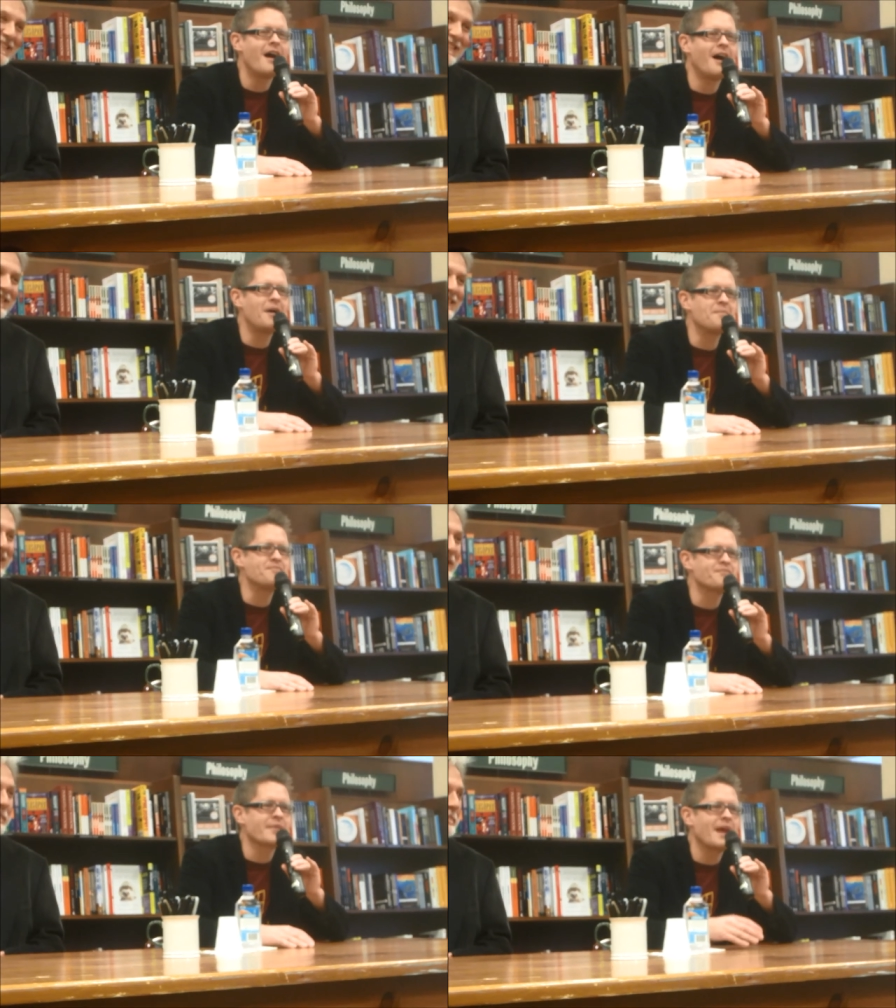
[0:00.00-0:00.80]

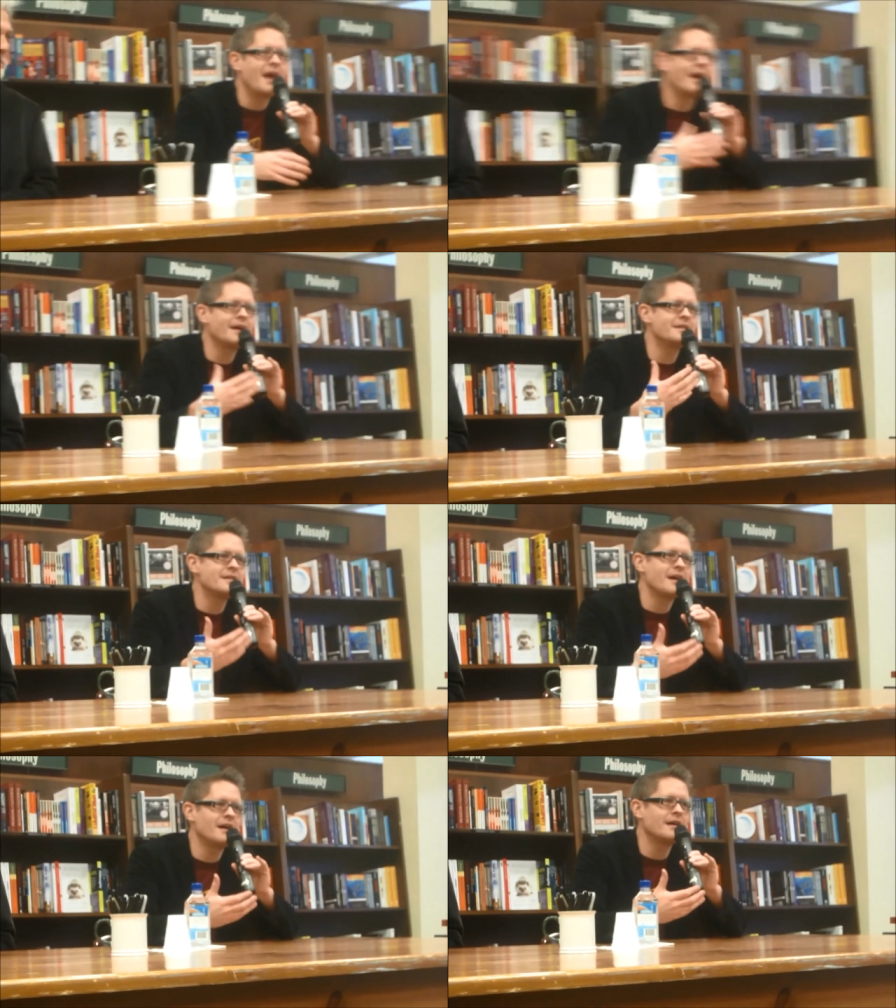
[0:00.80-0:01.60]
Um, and
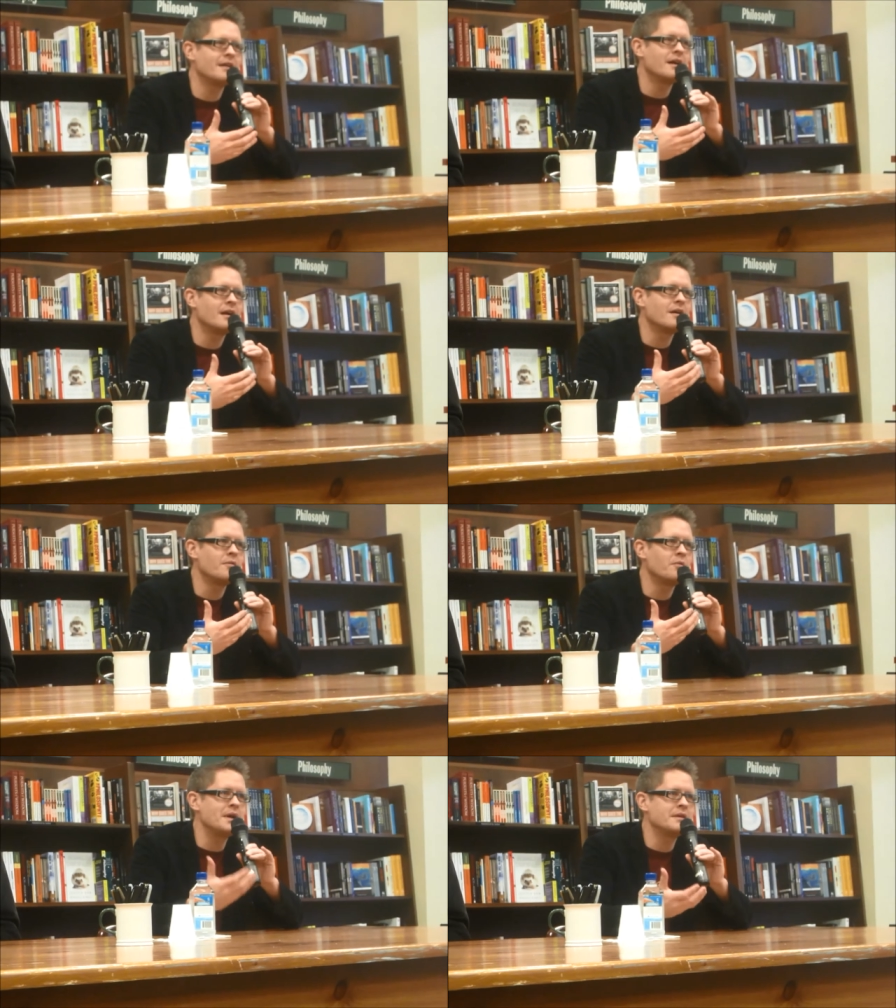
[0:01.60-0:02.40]
uh,
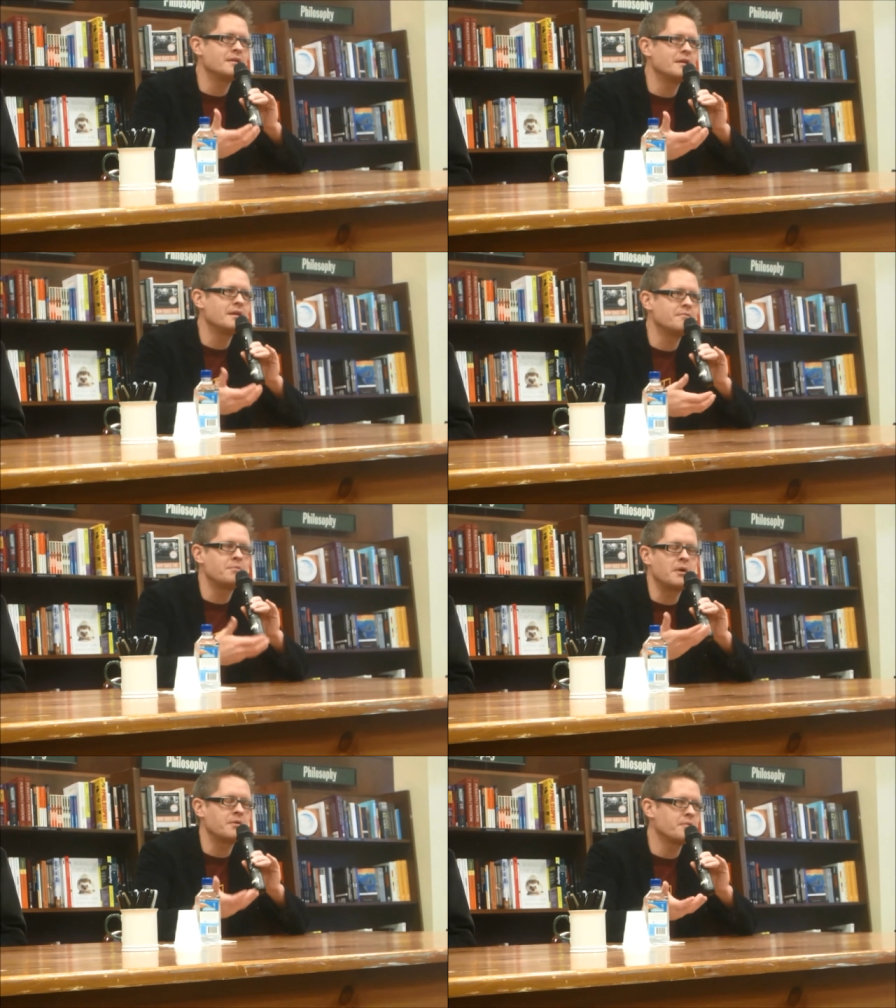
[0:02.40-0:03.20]
what
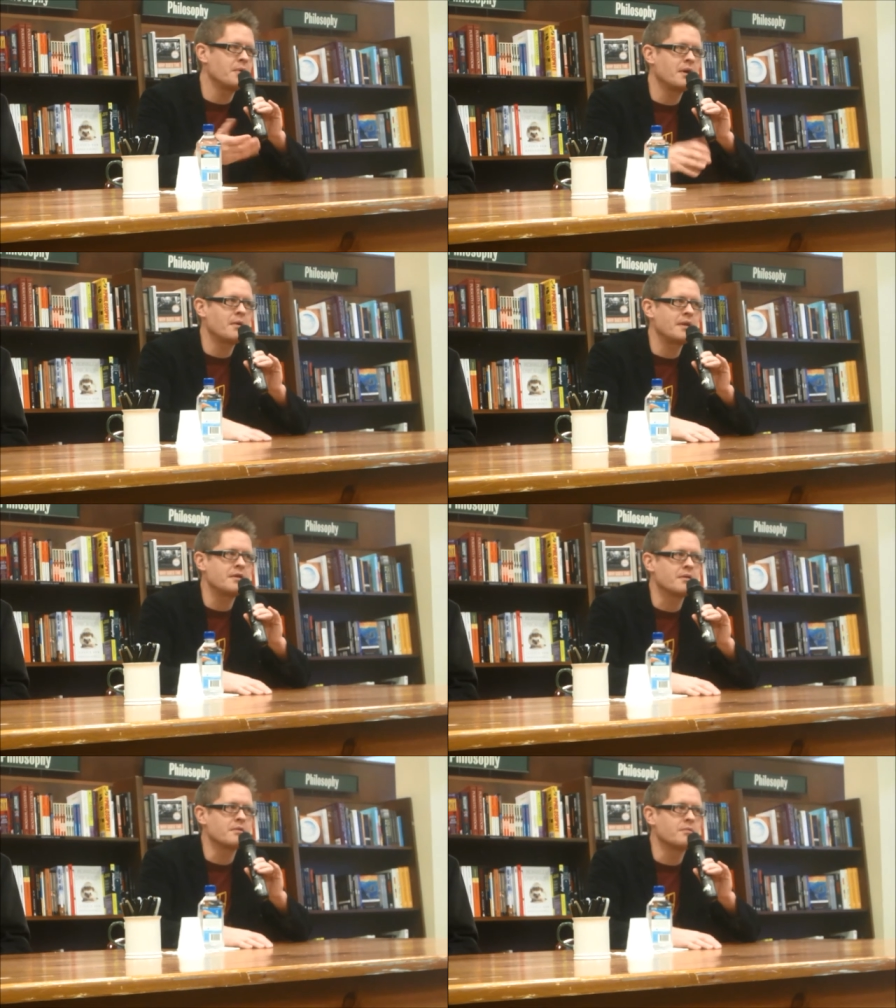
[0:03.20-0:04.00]
both whether
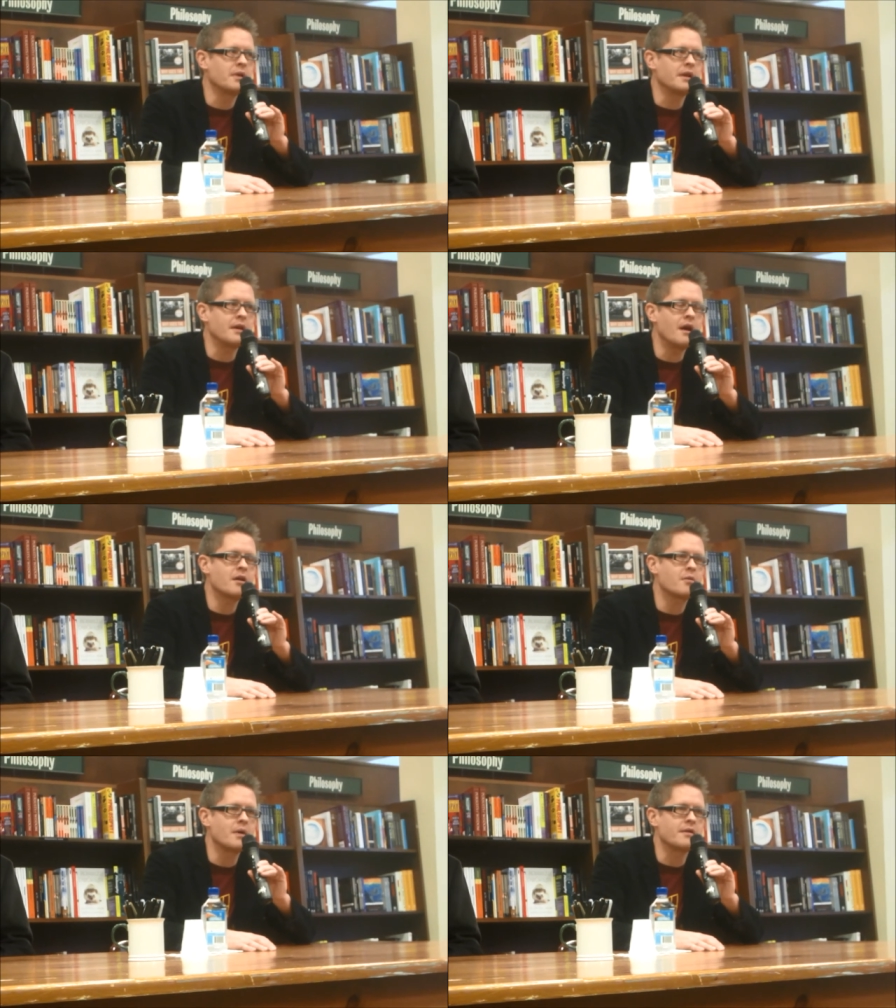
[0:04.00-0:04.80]
you're really
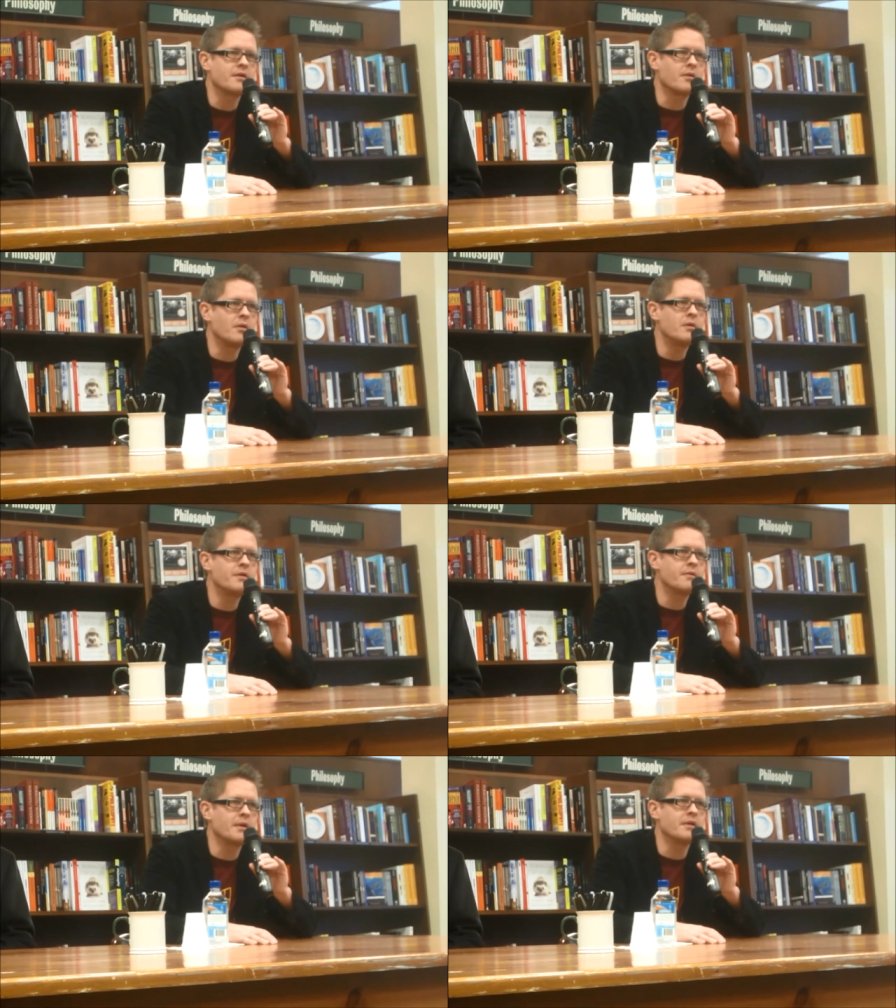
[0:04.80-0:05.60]
young or whether you're
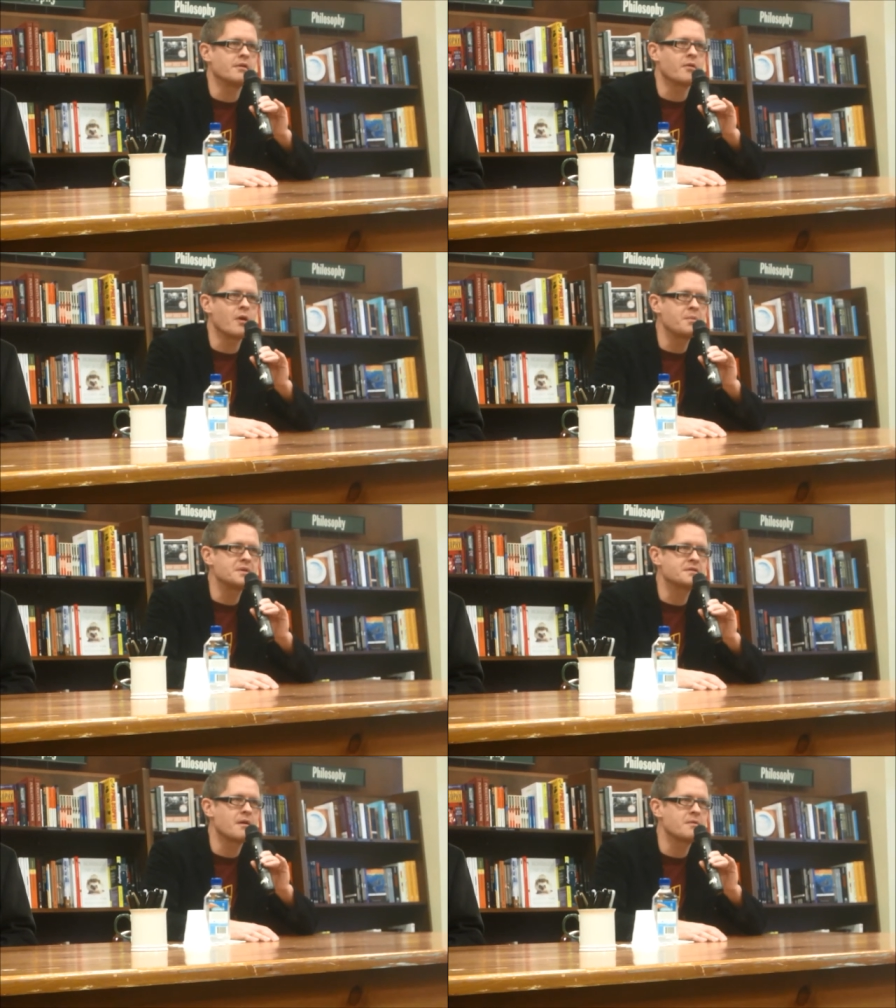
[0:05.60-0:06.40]
old, whether you grew up
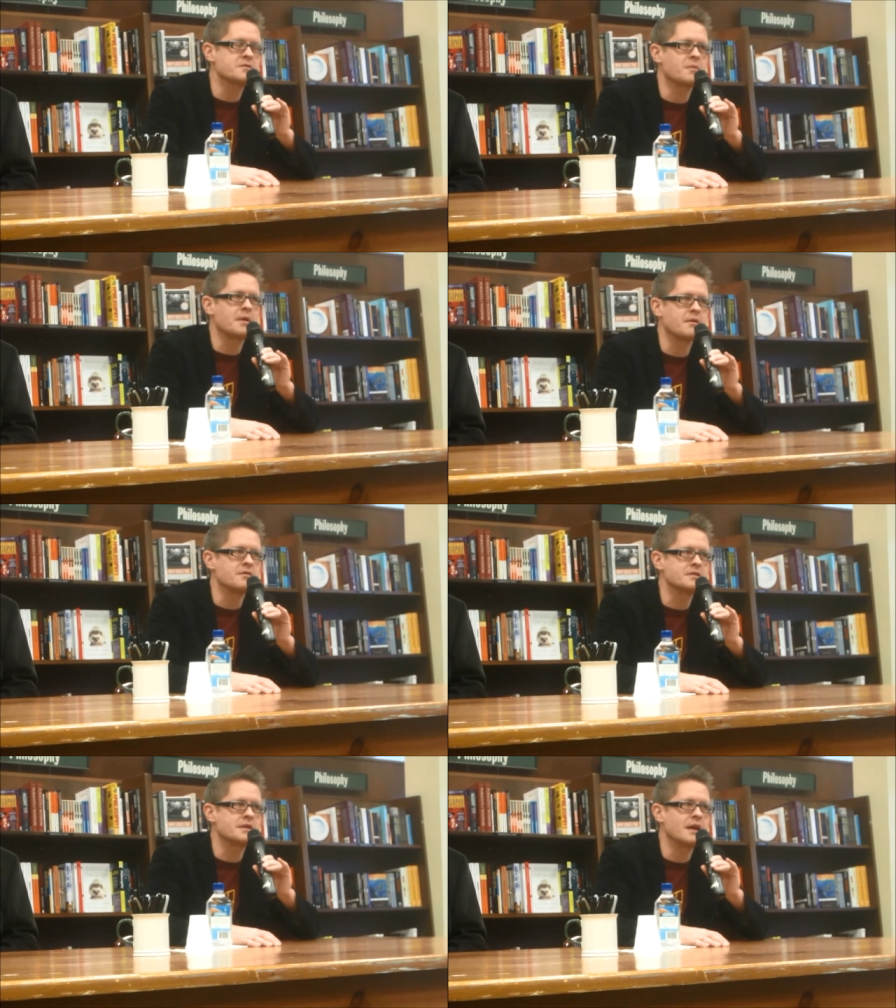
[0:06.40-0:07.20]
with Star Wars or whether you're
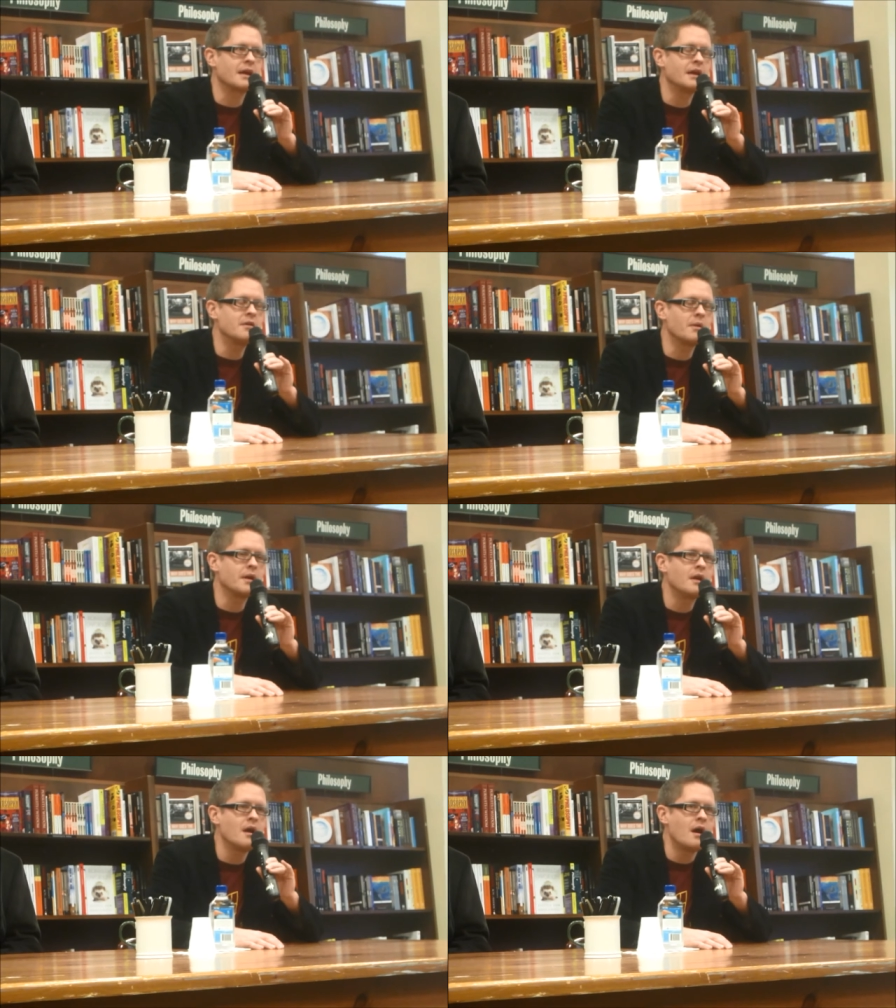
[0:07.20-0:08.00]
just getting into
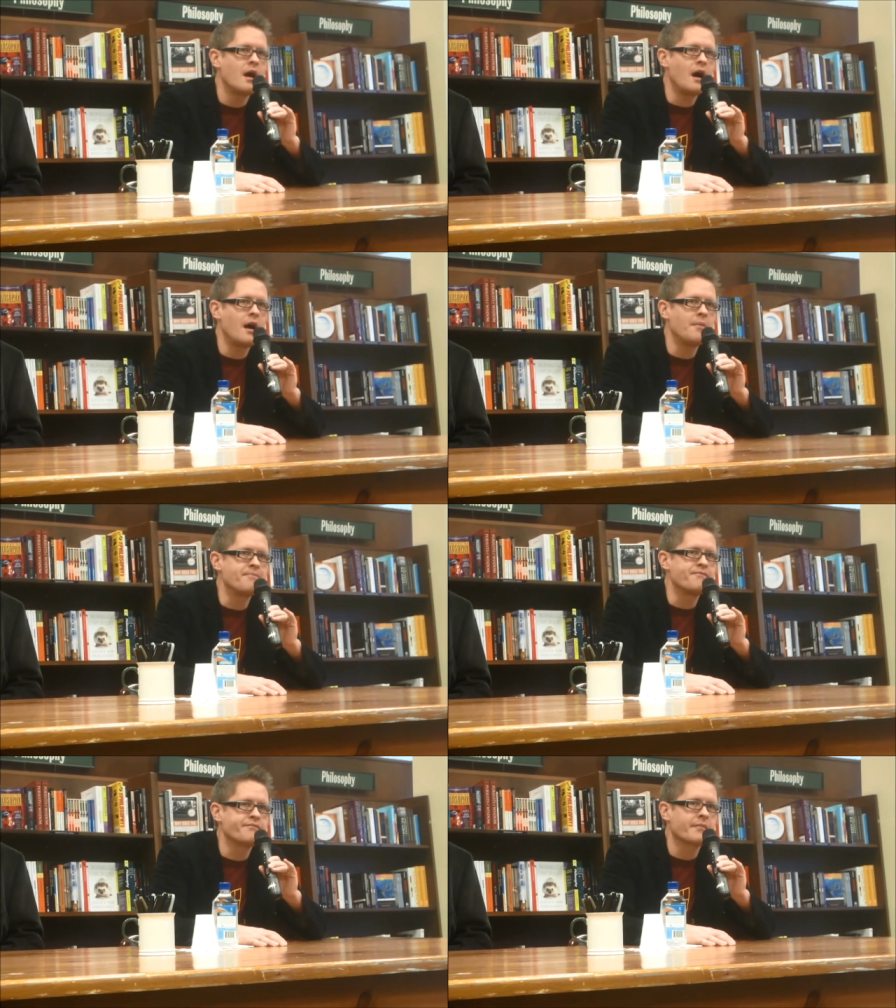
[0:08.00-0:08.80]
it, um,